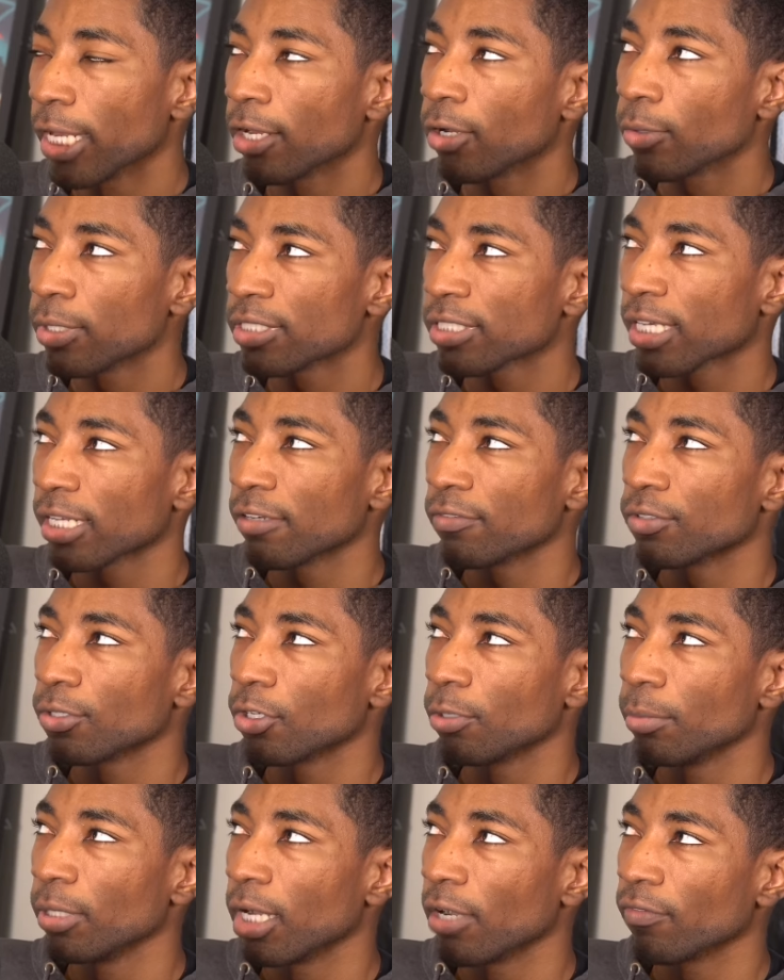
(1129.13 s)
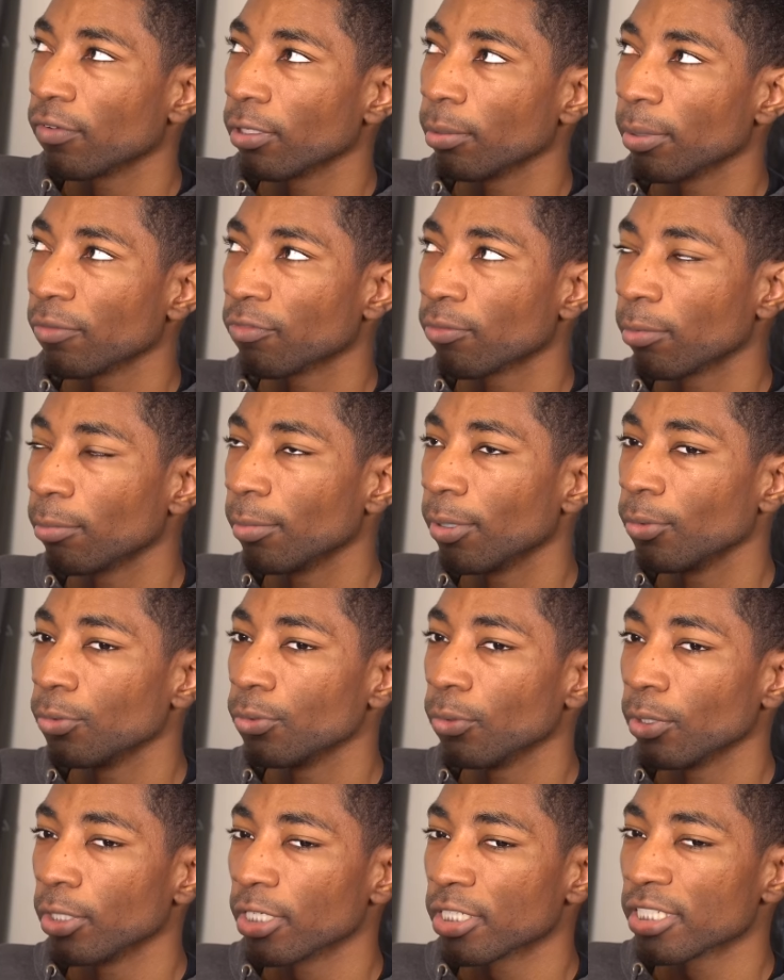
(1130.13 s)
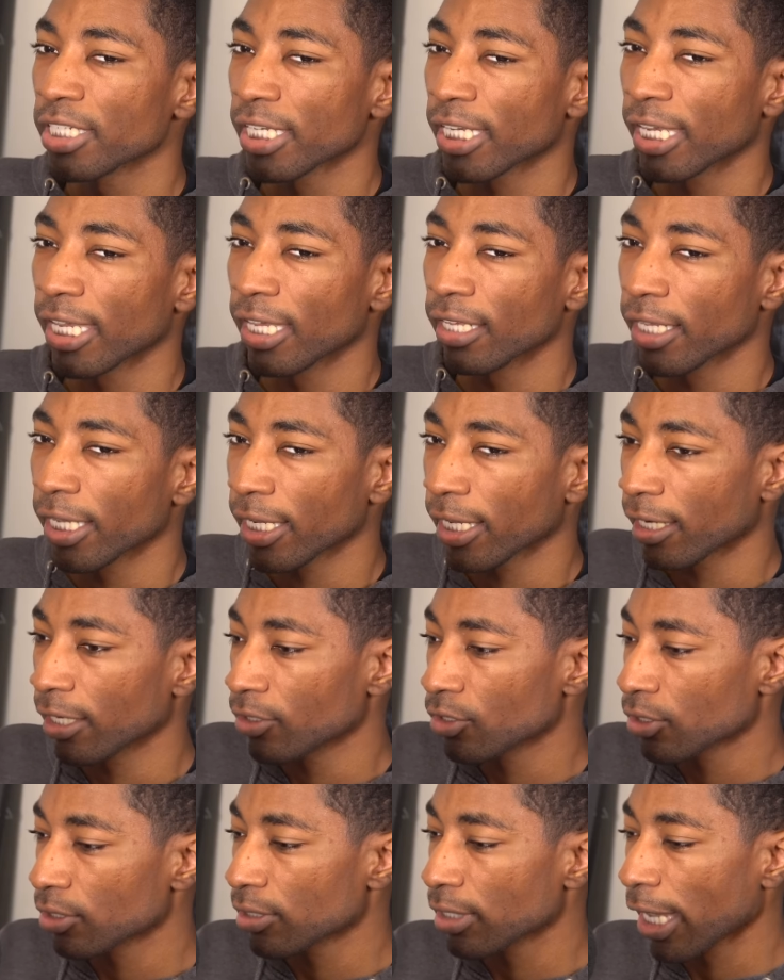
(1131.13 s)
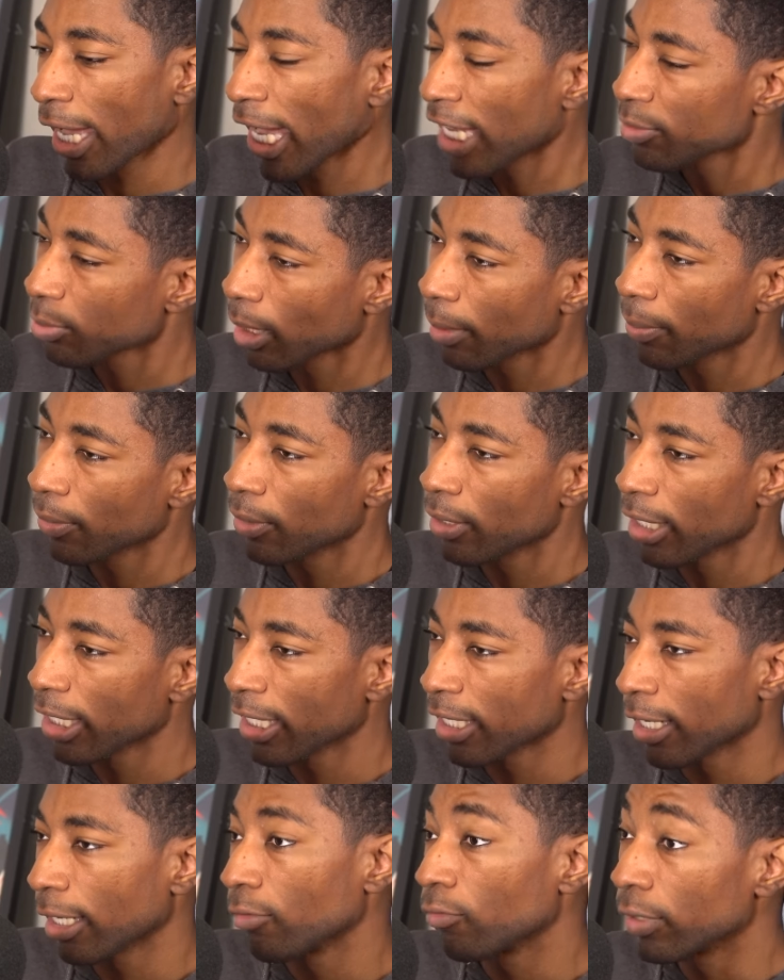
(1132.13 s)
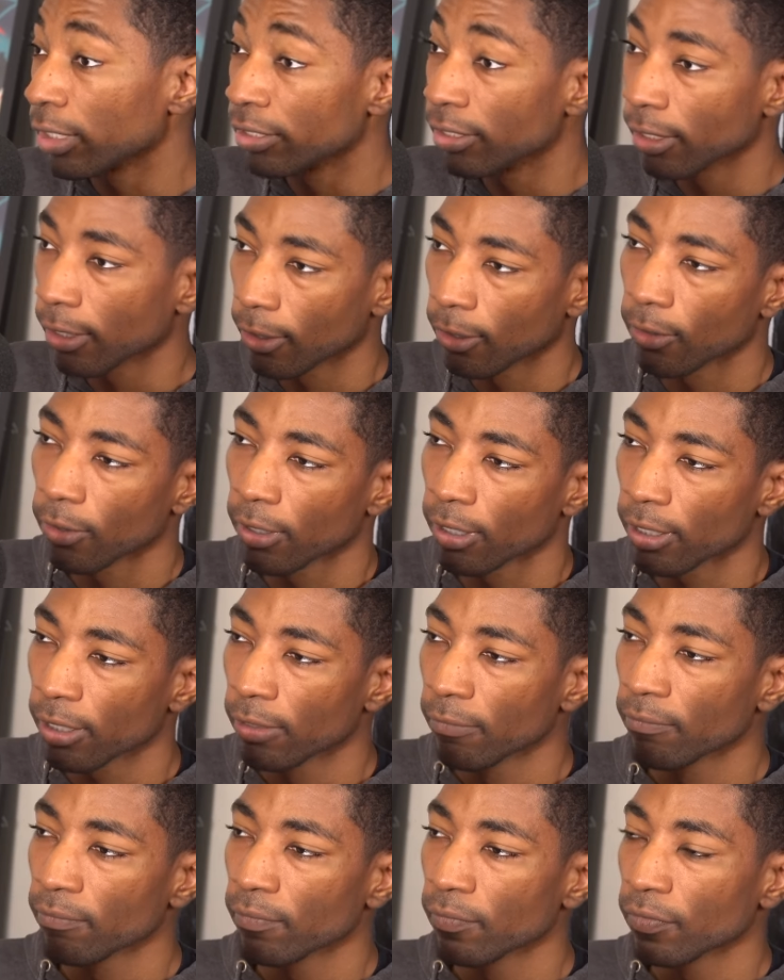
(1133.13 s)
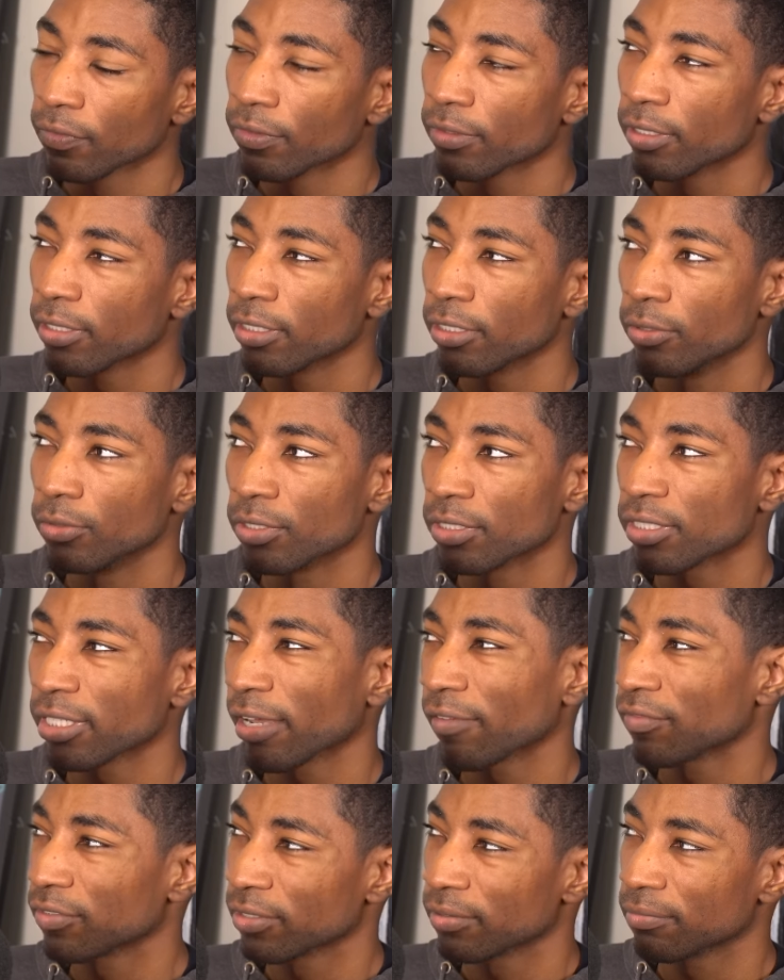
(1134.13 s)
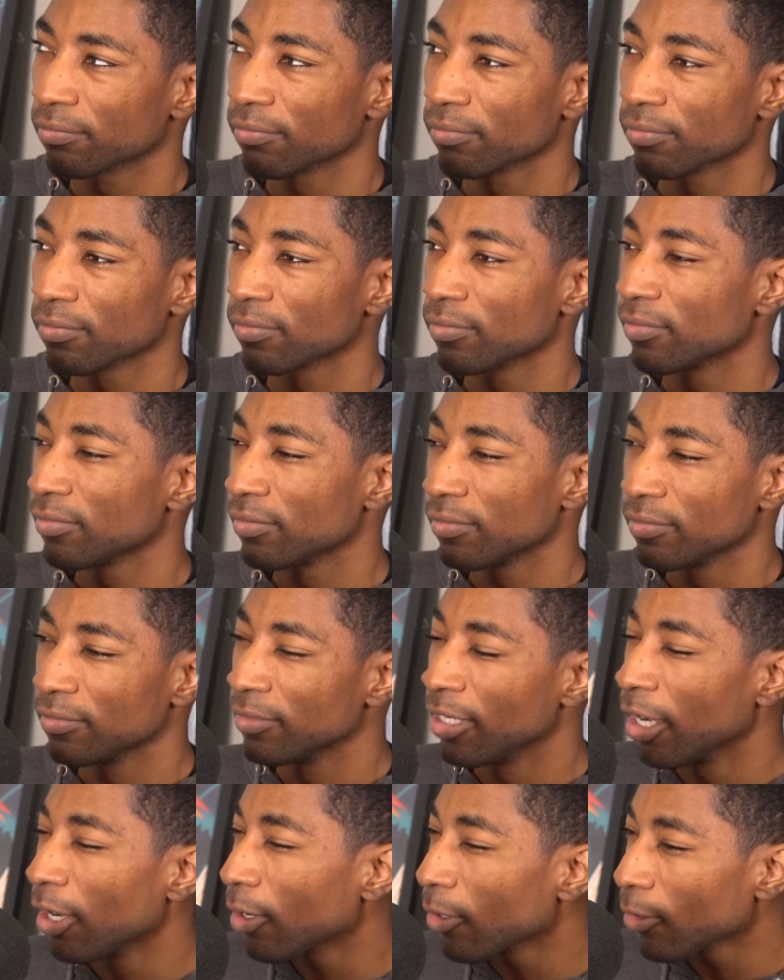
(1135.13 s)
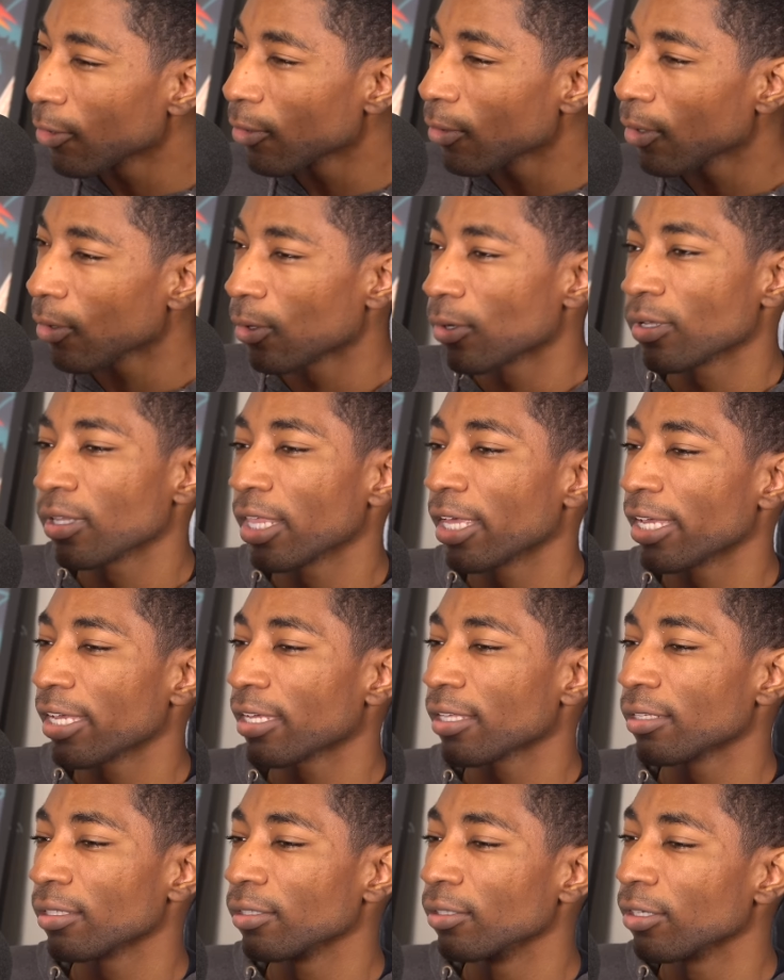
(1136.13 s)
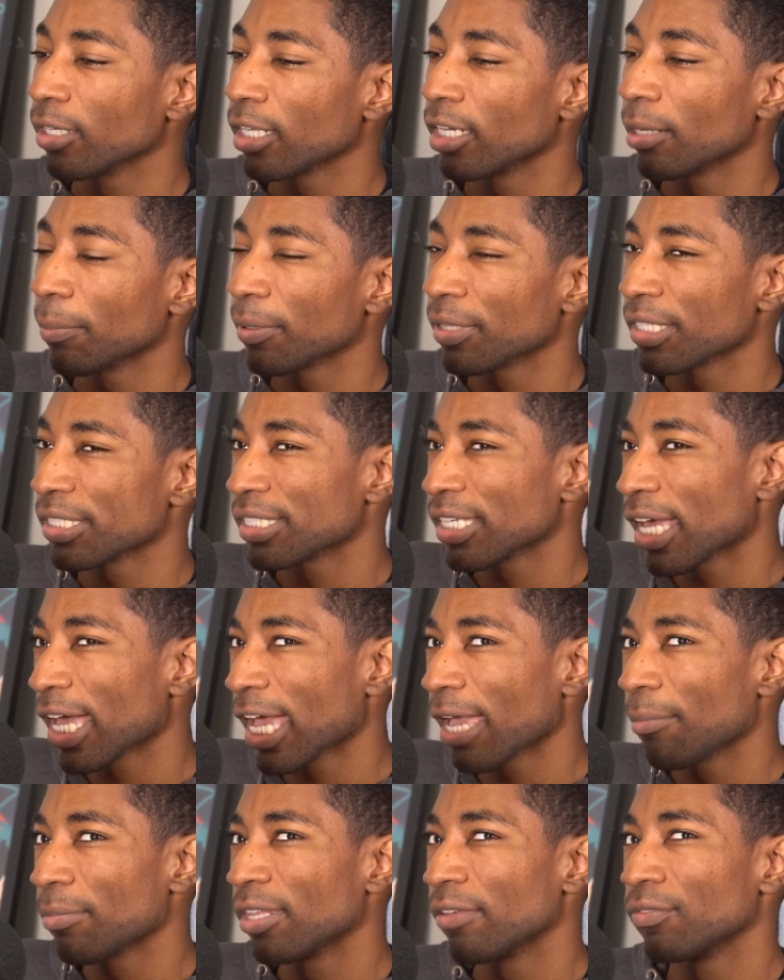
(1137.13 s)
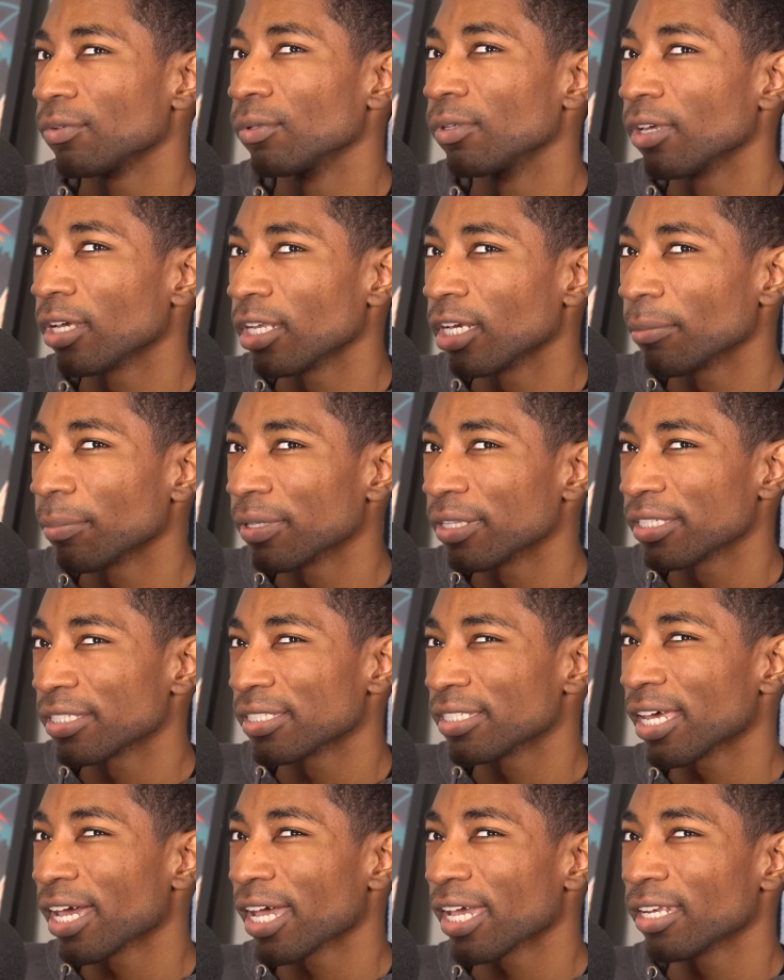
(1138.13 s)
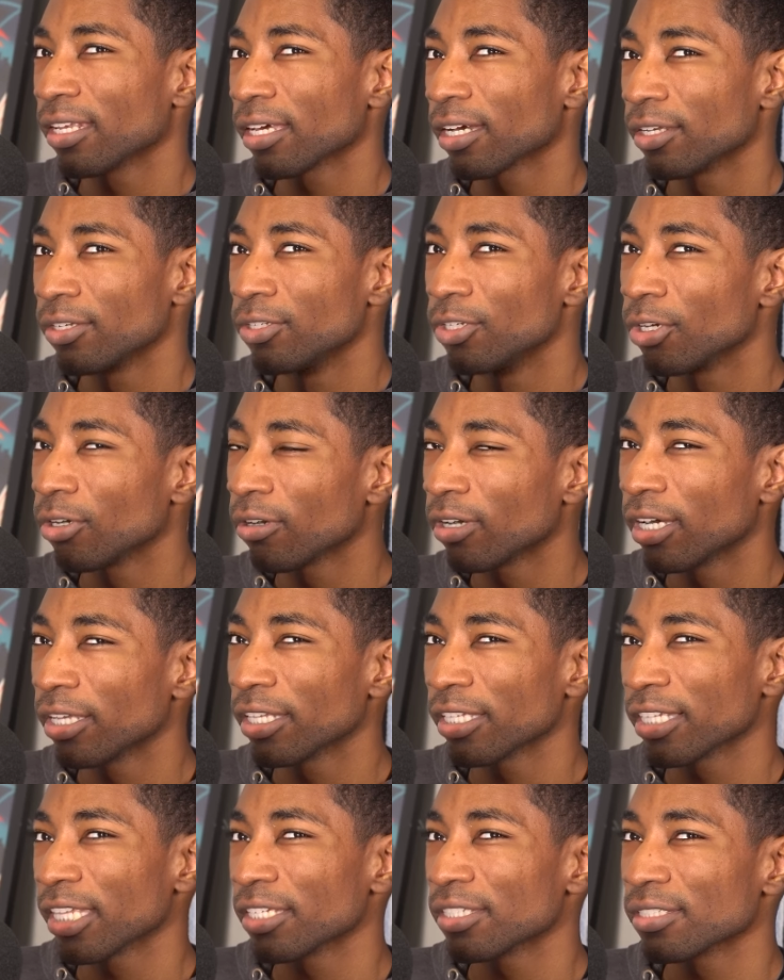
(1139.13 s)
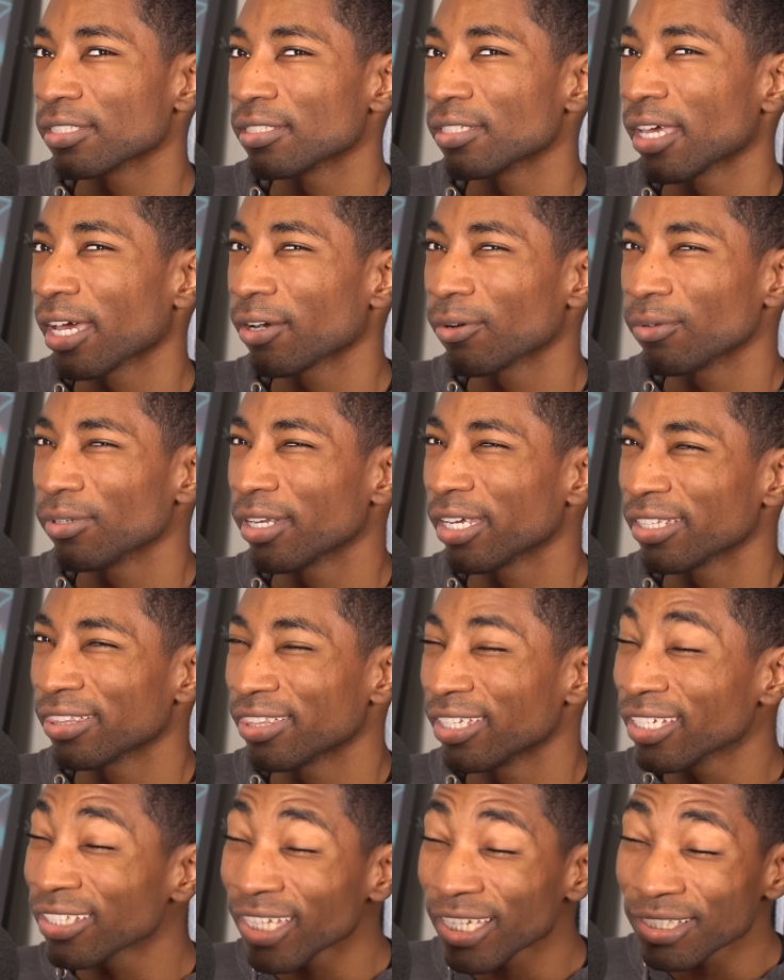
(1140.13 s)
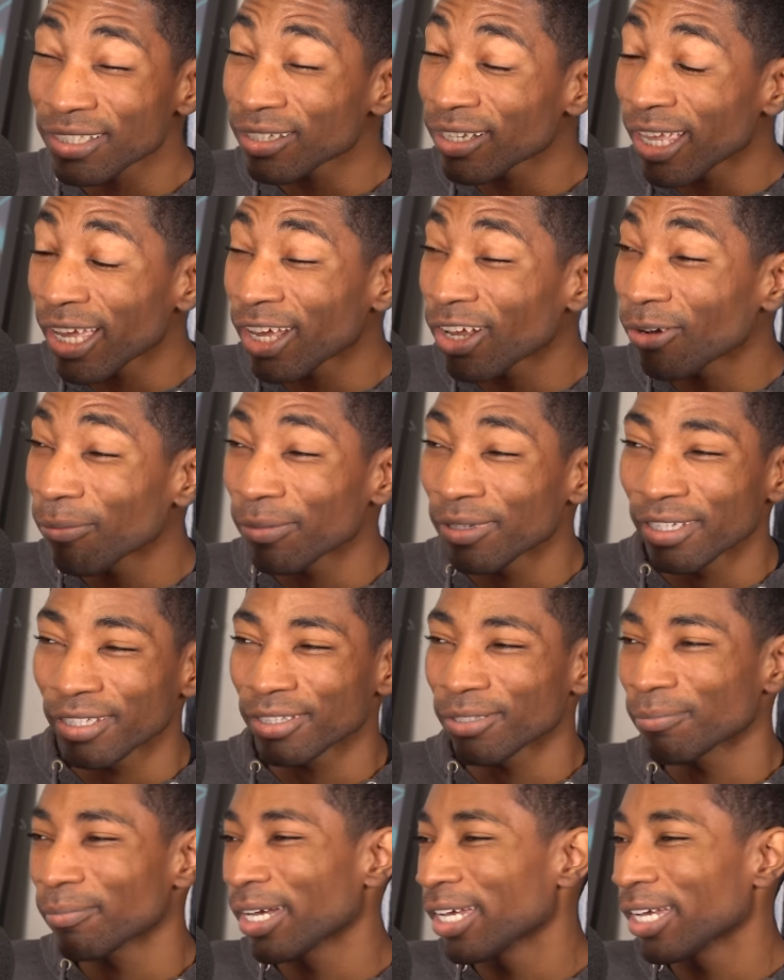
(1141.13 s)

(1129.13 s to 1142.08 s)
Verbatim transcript: that always kind of turned me off a little bit from remote dueling because I can't like kind of just ask my opponent, hey, can I read the card? You just have to know or like look it up on the side. But then if you look it up on the side, like on Neuron, like that's I don't I think that's allowed, but like there